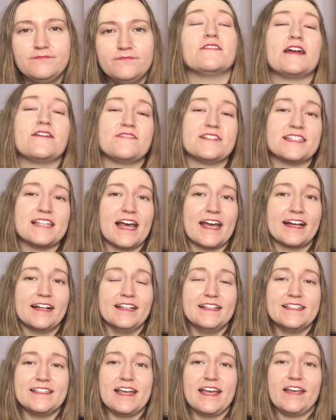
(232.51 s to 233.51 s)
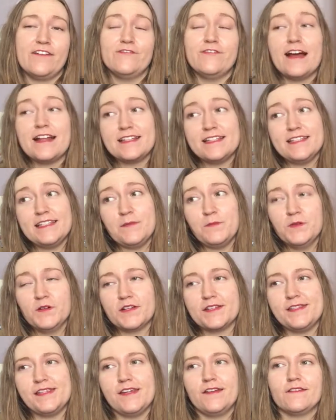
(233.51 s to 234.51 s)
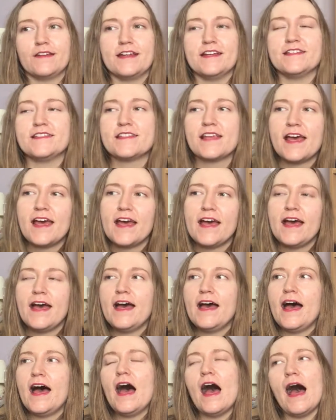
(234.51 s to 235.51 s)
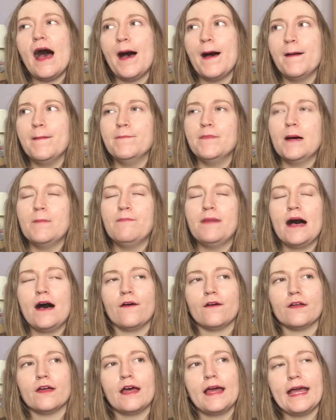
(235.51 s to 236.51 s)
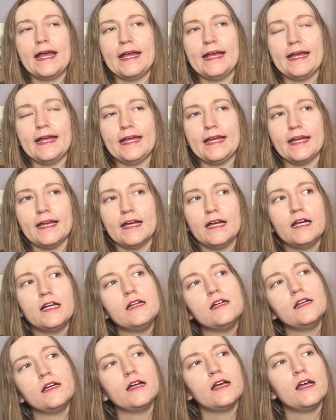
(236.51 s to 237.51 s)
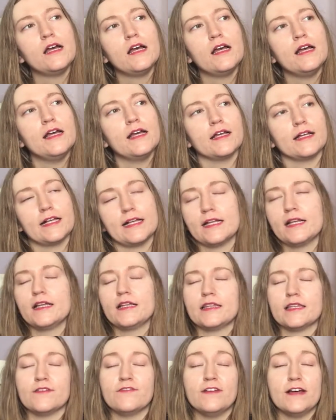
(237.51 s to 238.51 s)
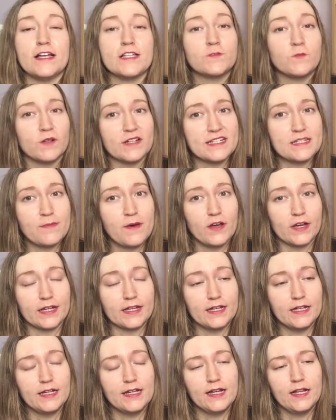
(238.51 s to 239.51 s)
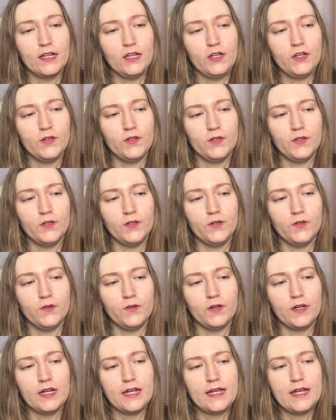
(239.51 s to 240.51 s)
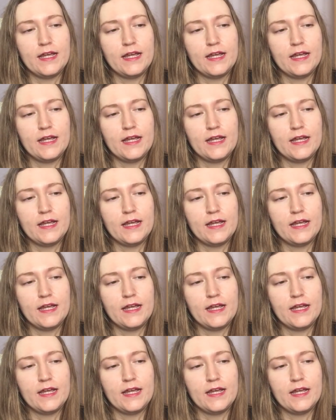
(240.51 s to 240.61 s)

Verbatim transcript: The Raven Cycle is a fantasy book series um, about a... The first one is about a girl who